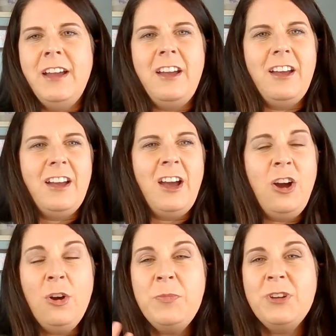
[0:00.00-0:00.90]
Uh, I
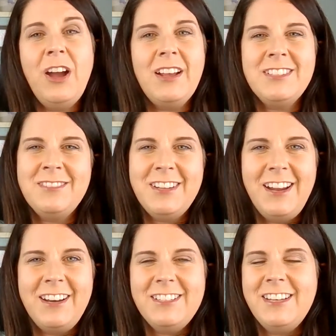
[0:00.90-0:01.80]
hope you got something
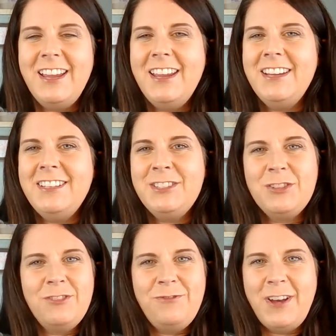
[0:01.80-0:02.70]
out of today's
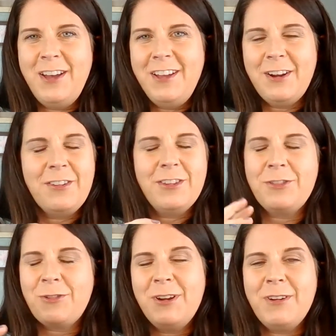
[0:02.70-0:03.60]
the five or the
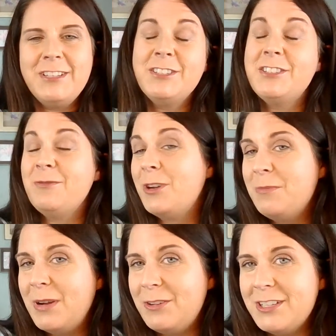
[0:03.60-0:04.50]
three reasons and
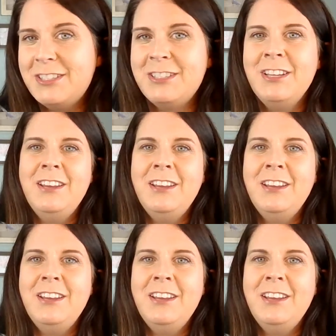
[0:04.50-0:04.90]
one bonus